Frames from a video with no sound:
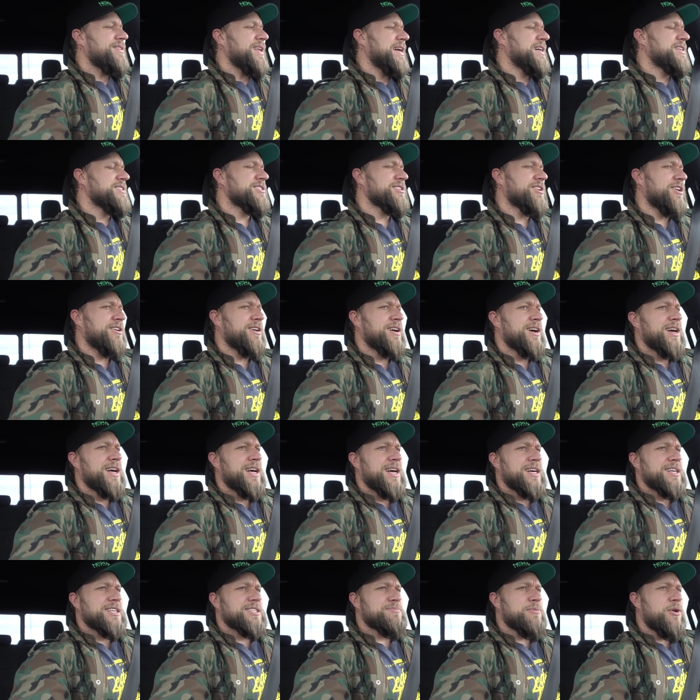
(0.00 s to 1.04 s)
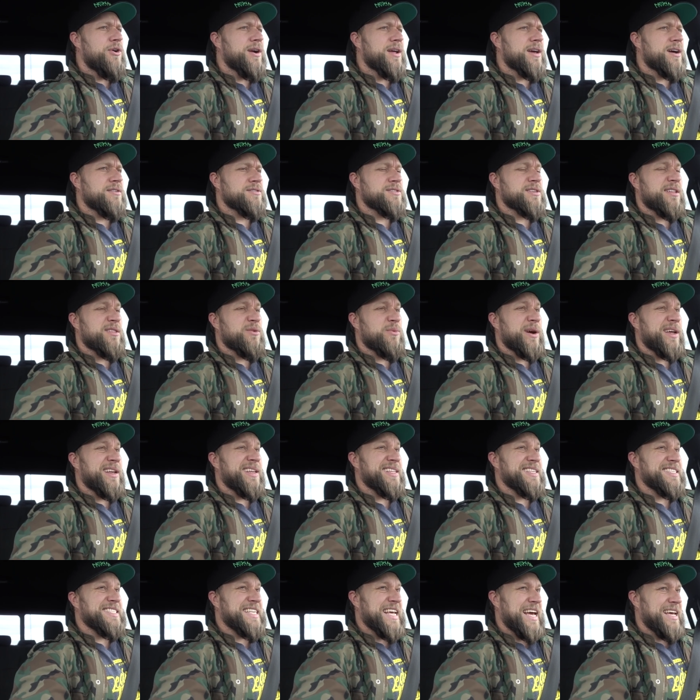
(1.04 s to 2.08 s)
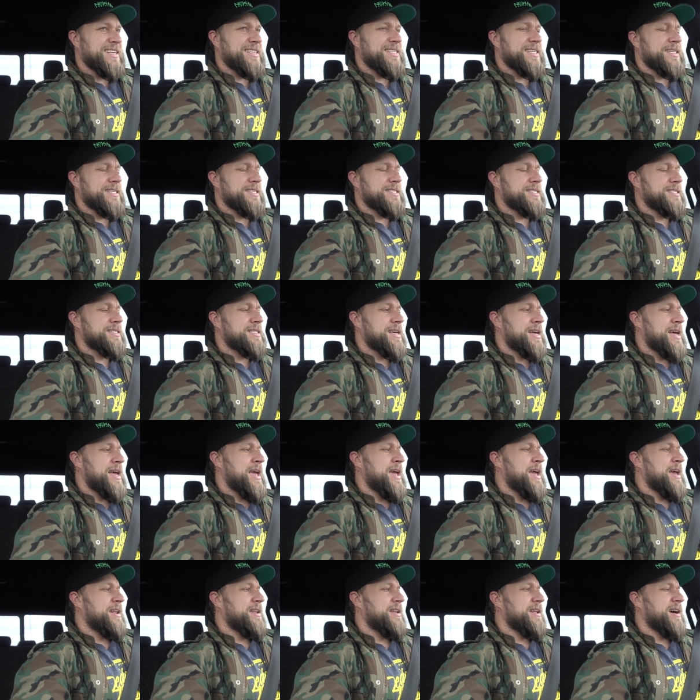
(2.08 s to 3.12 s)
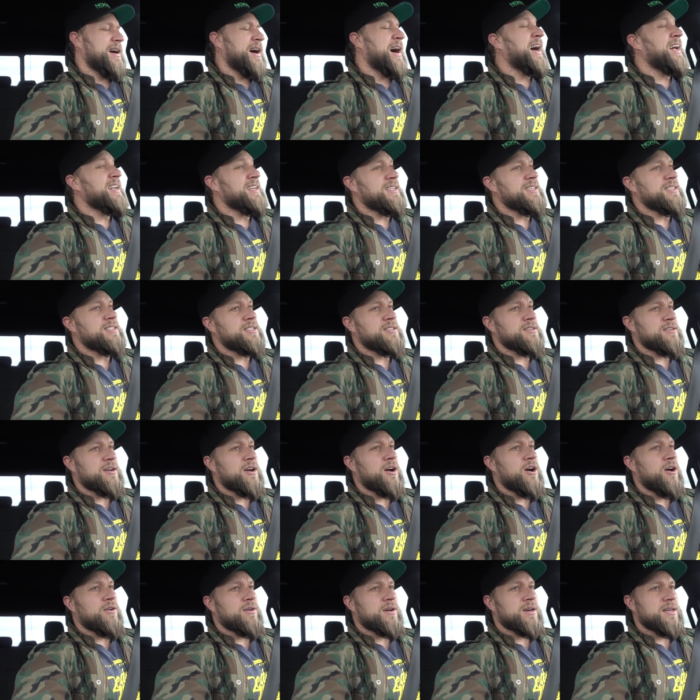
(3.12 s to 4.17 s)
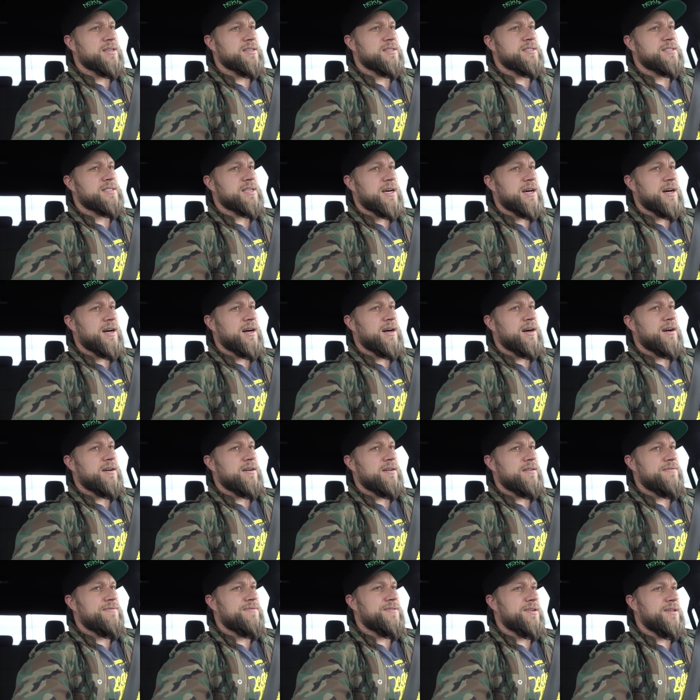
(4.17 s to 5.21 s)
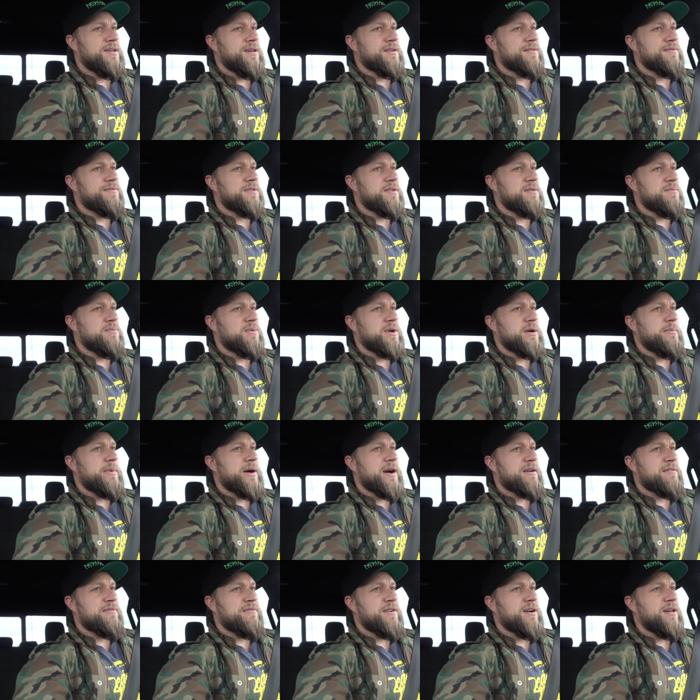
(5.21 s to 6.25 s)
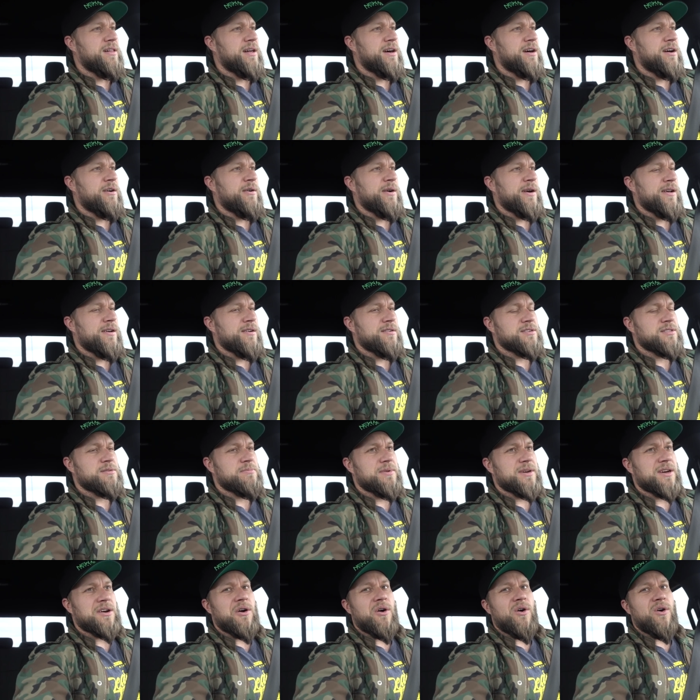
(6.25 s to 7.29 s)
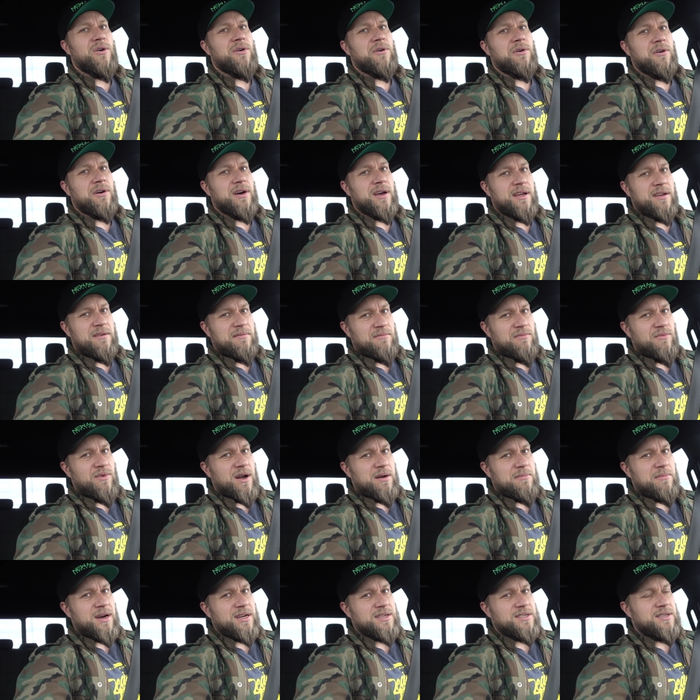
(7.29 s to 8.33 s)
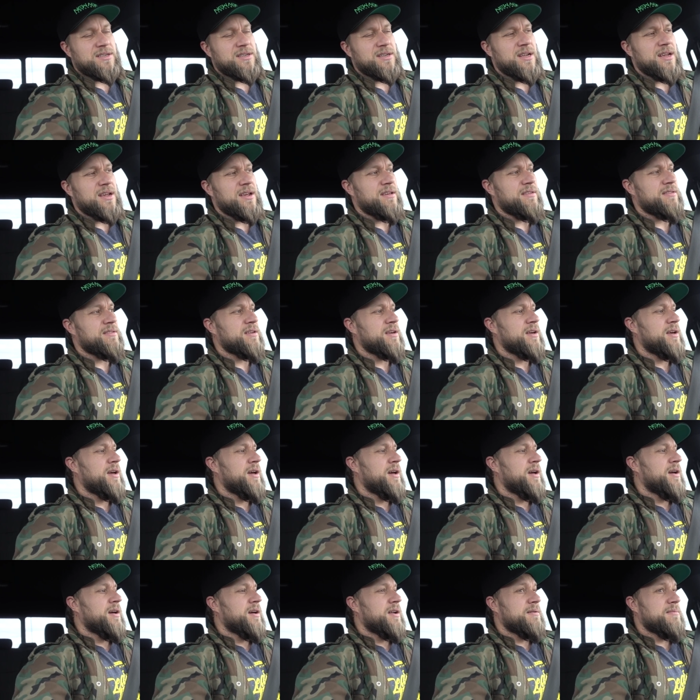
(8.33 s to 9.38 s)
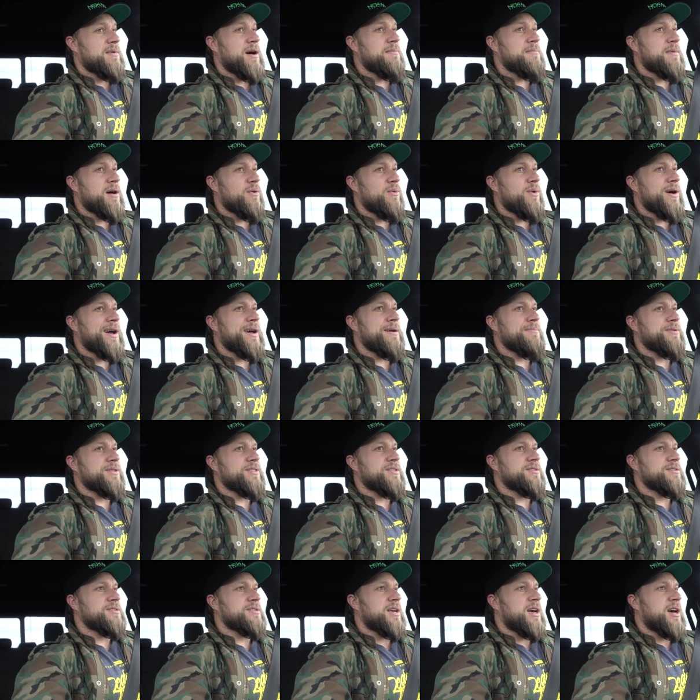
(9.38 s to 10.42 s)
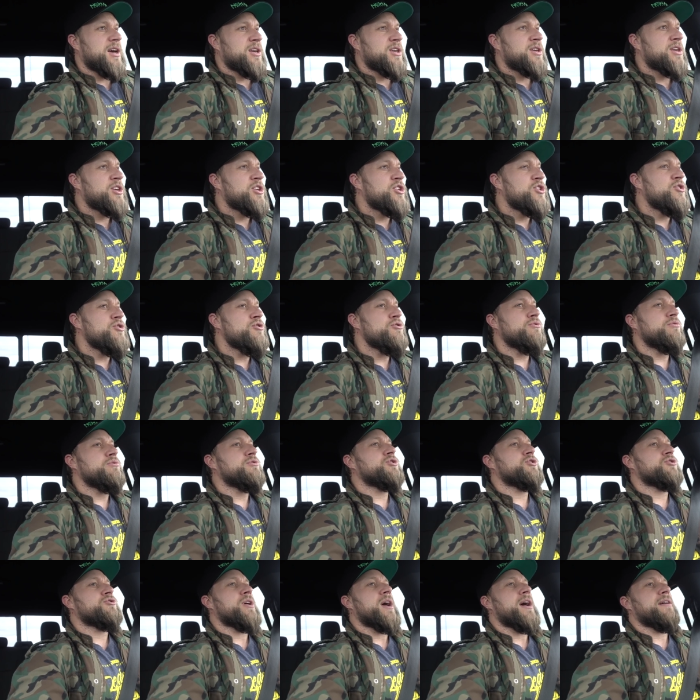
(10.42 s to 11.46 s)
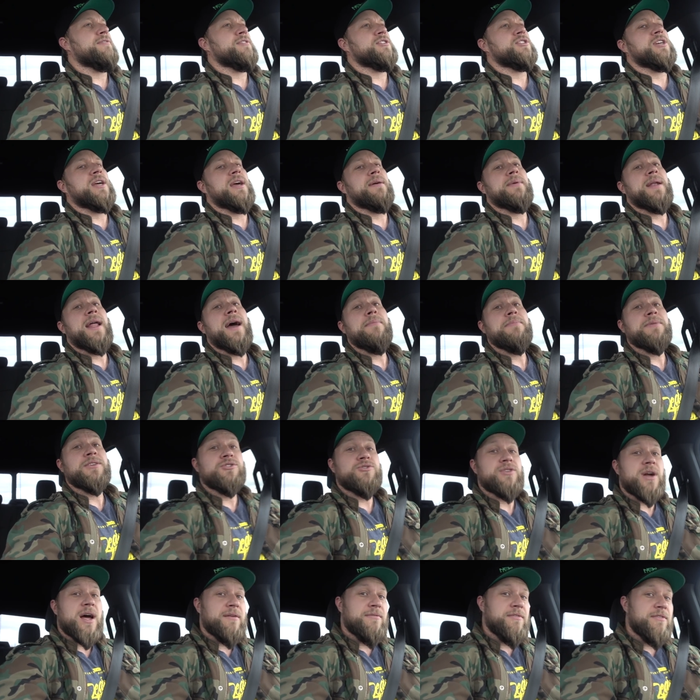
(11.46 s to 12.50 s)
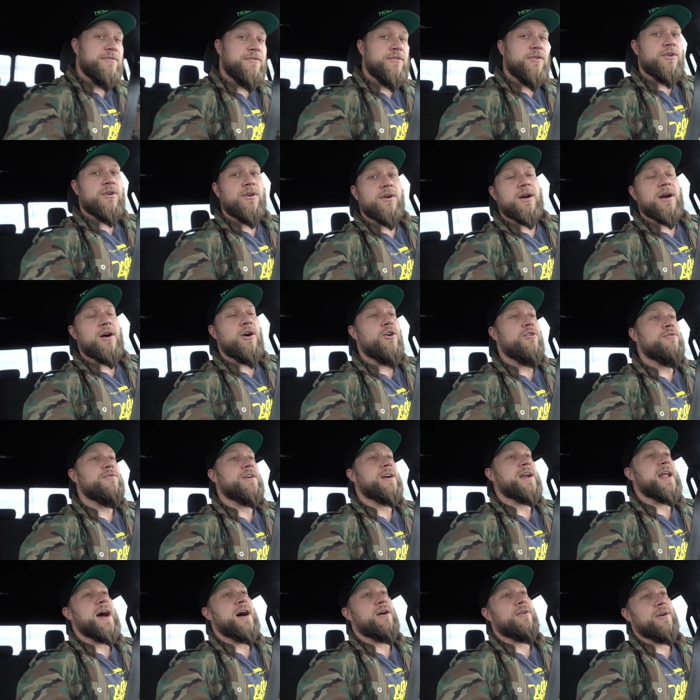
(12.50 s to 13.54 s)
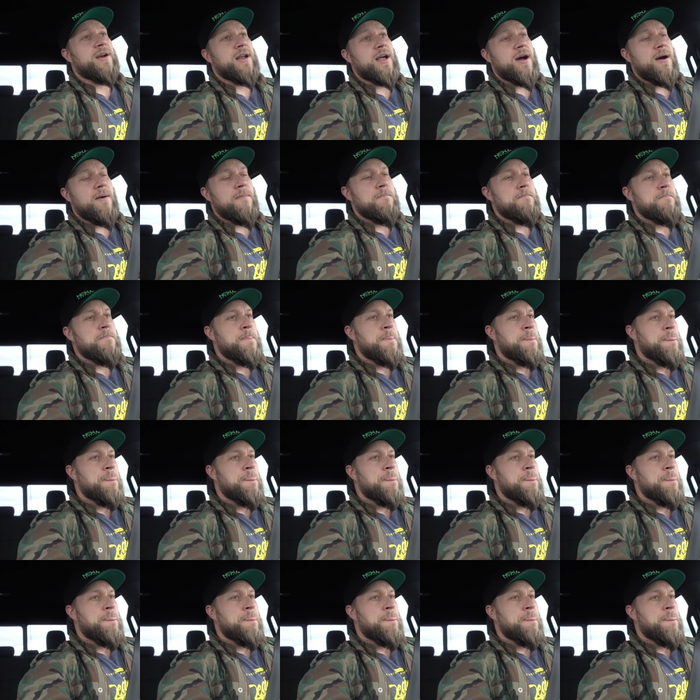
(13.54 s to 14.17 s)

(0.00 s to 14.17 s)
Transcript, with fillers: And so this morning I was on the way to the dentist and uh, I need to go because uh, filling from way back fell out and there's a big hole in one of my teeth. I'm on my way, but there's a huge traffic jam and I've been driving for over an hour now.